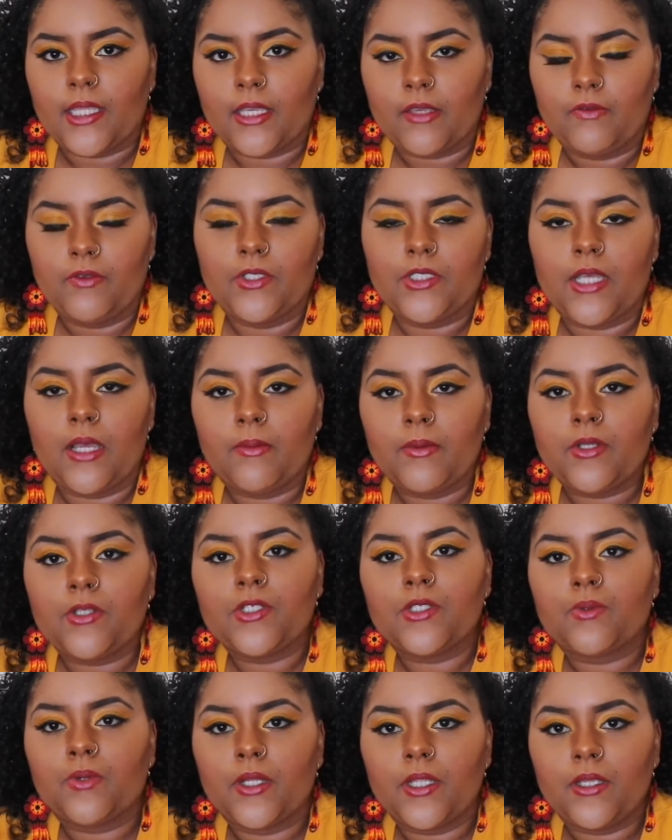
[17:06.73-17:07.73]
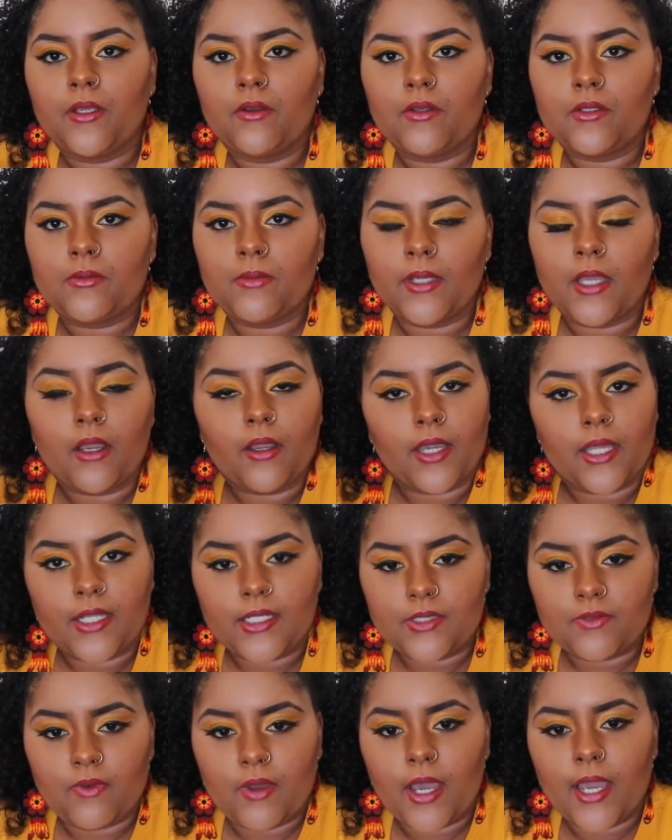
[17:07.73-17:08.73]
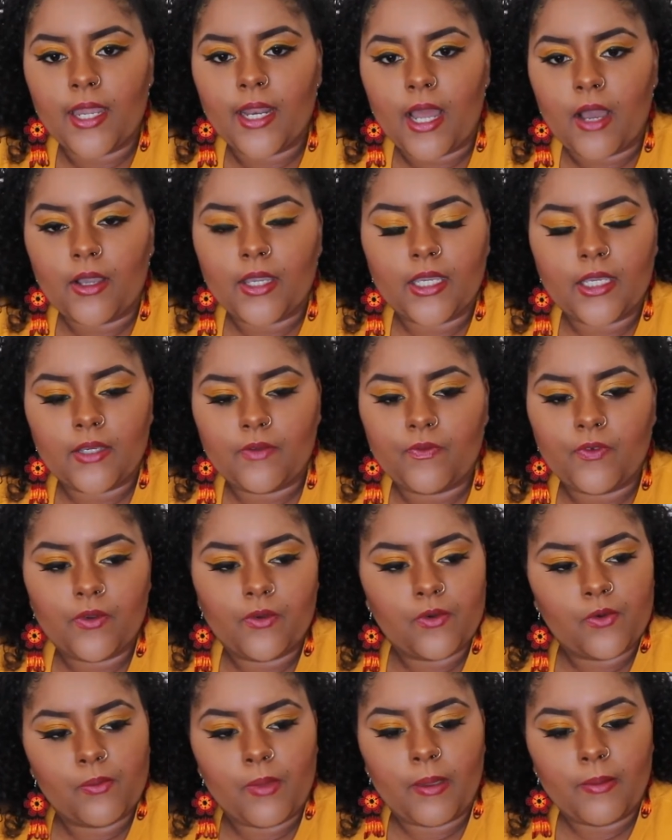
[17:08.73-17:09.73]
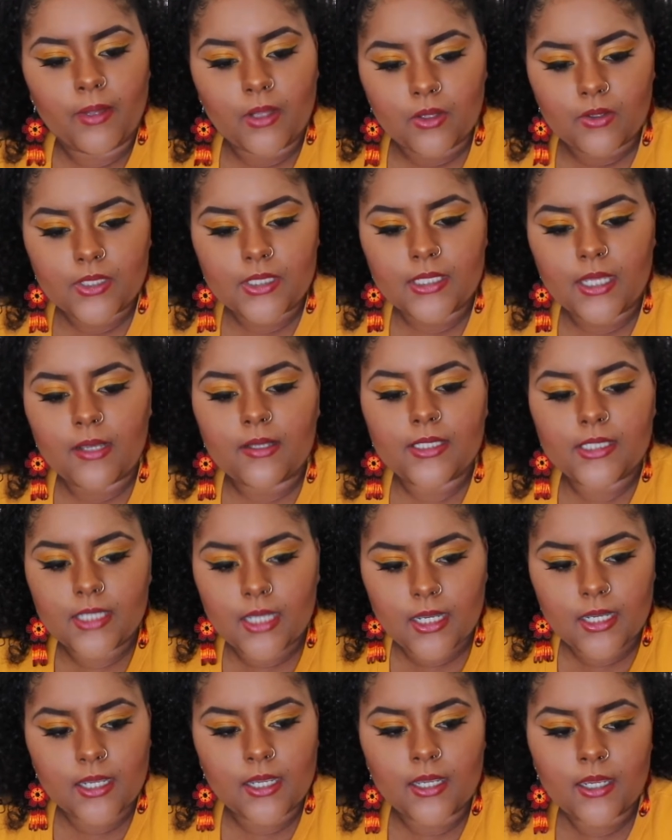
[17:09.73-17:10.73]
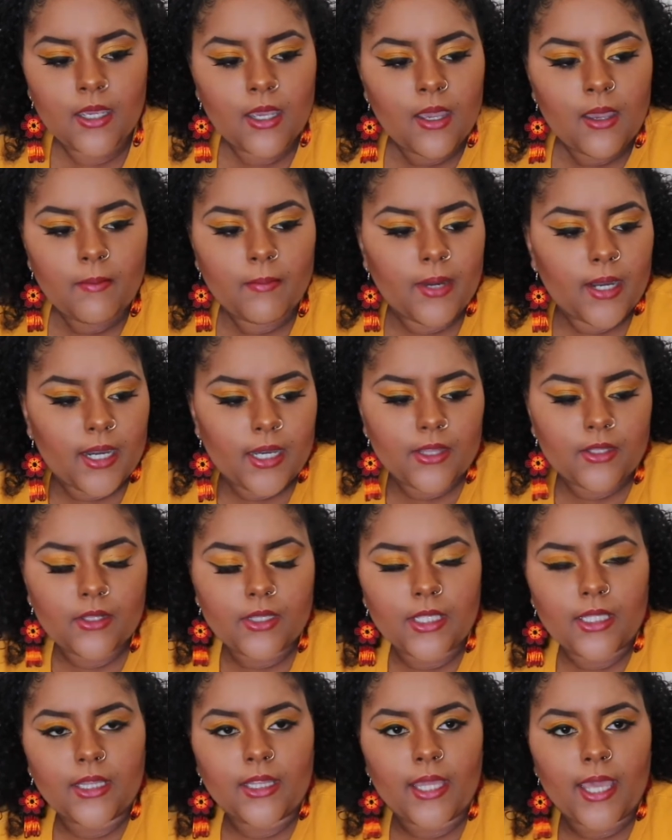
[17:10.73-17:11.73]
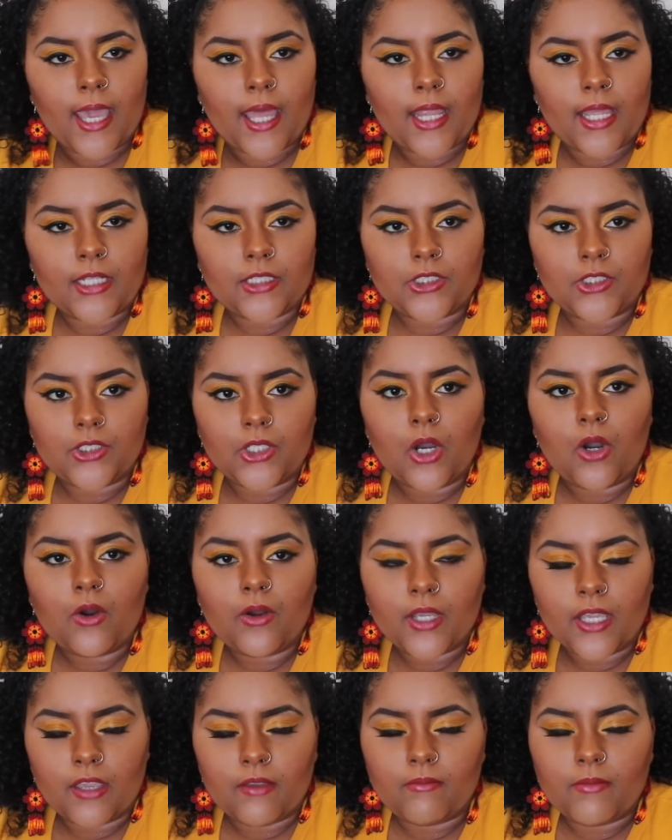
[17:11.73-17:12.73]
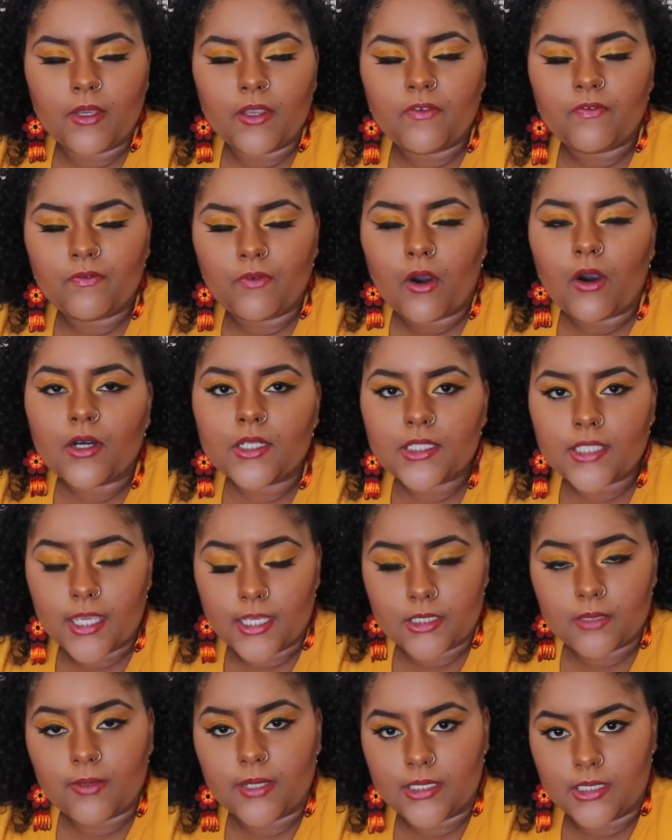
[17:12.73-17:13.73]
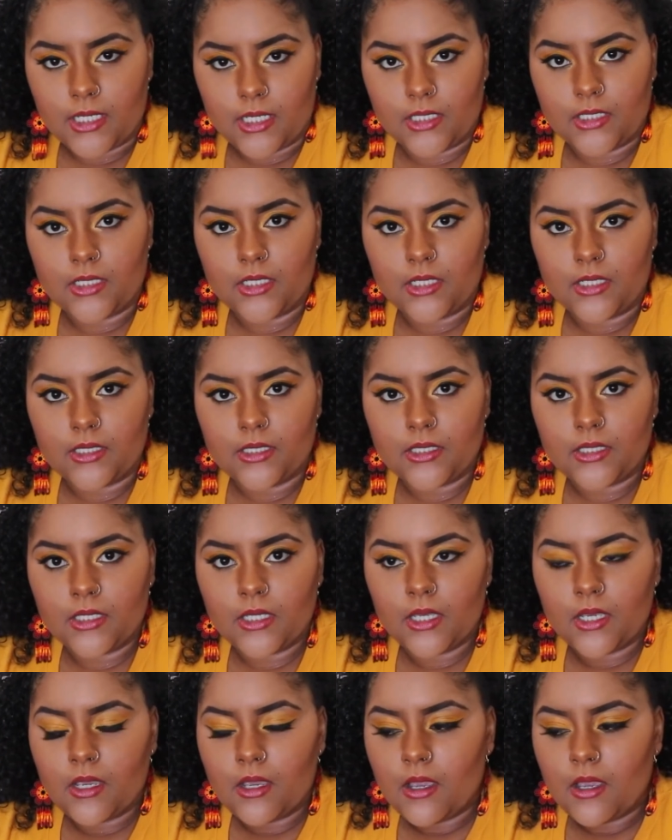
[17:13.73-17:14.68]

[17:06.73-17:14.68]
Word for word: Like if you tell me you just want to use me, okay, that's fine. I'll give you maybe a little sign sign. But other than that, like don't give me false expectations.